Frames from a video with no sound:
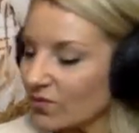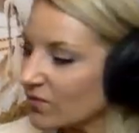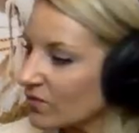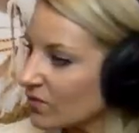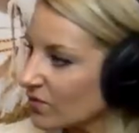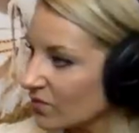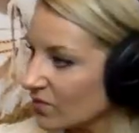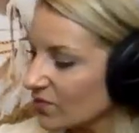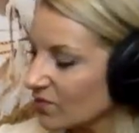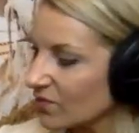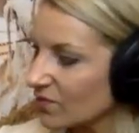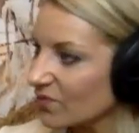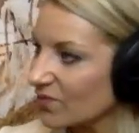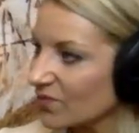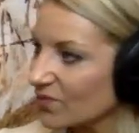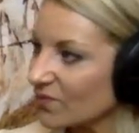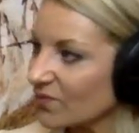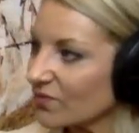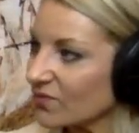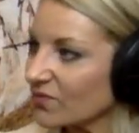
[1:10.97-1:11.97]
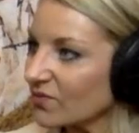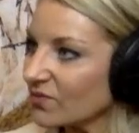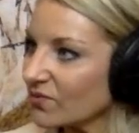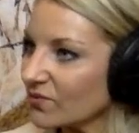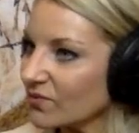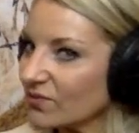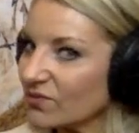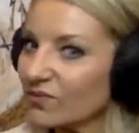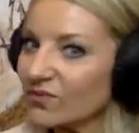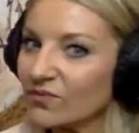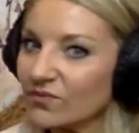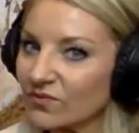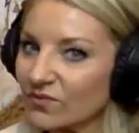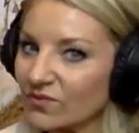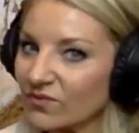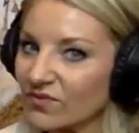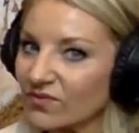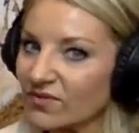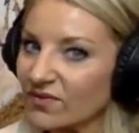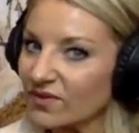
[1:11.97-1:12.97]

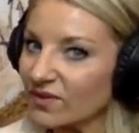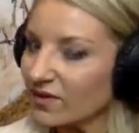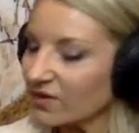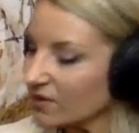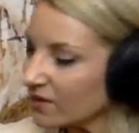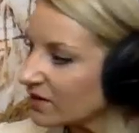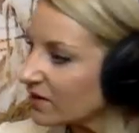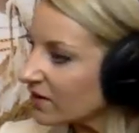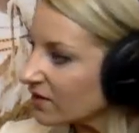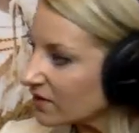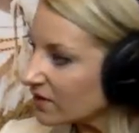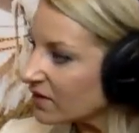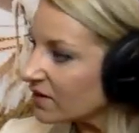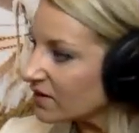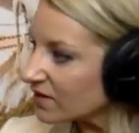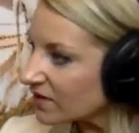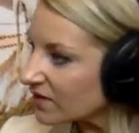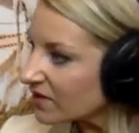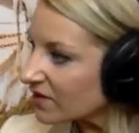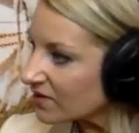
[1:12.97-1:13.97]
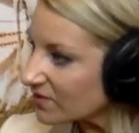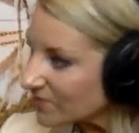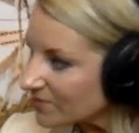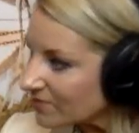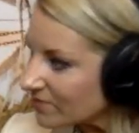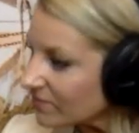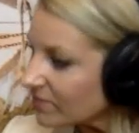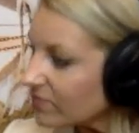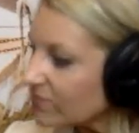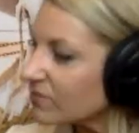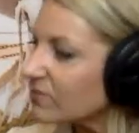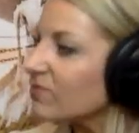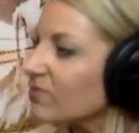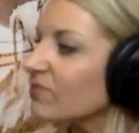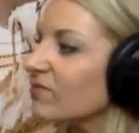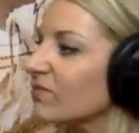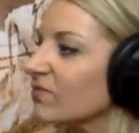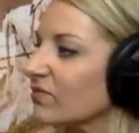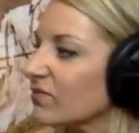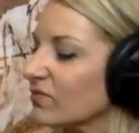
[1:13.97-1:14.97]

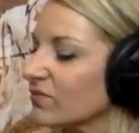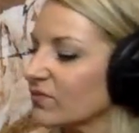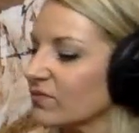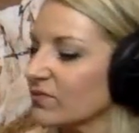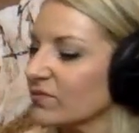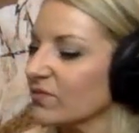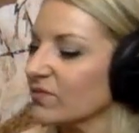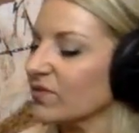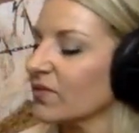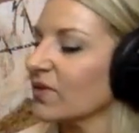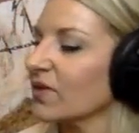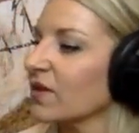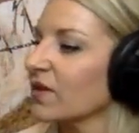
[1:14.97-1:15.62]
(not speaking)